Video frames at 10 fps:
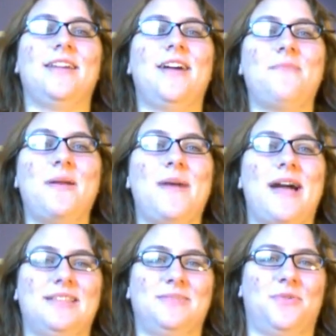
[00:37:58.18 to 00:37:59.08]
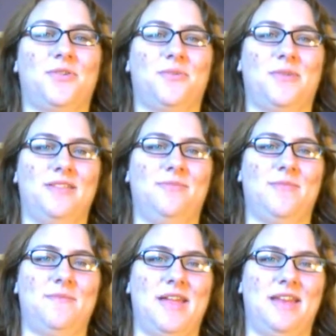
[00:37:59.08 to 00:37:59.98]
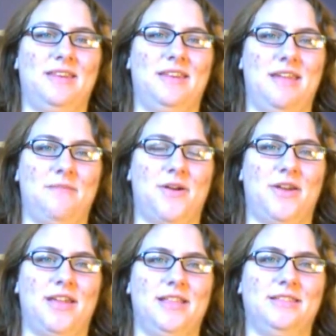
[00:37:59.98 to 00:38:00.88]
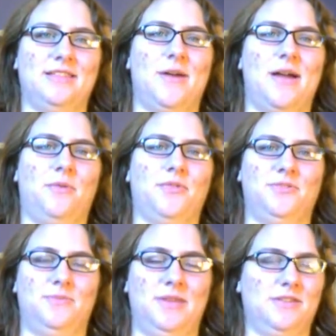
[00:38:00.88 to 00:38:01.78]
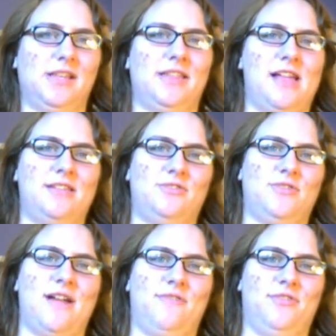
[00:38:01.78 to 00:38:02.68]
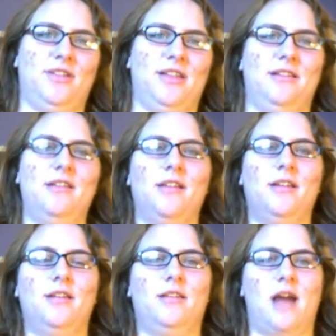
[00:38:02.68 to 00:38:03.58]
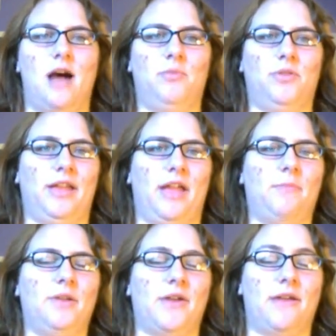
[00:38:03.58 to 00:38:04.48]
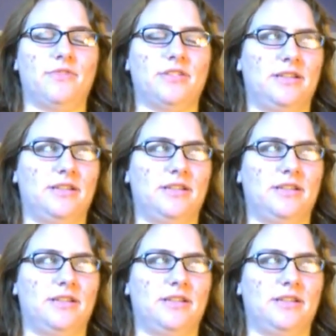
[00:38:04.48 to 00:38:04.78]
I still have my passport with my maiden name on it, so I will just be using that to travel and not pulling out my